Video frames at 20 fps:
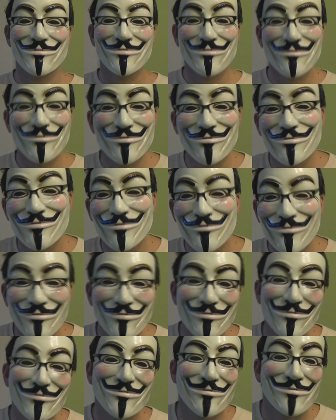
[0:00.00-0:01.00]
they're
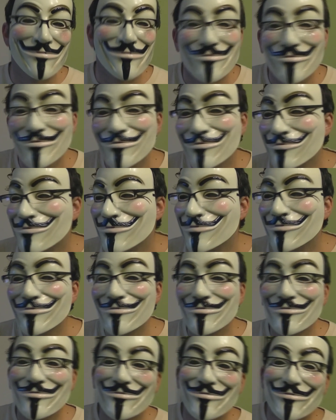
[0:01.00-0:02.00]
literally in a
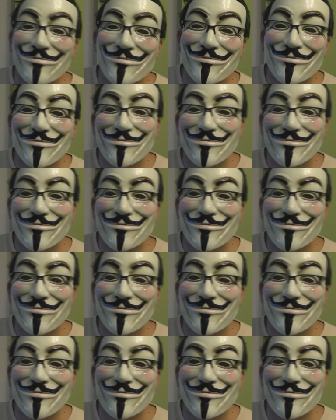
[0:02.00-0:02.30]
trance.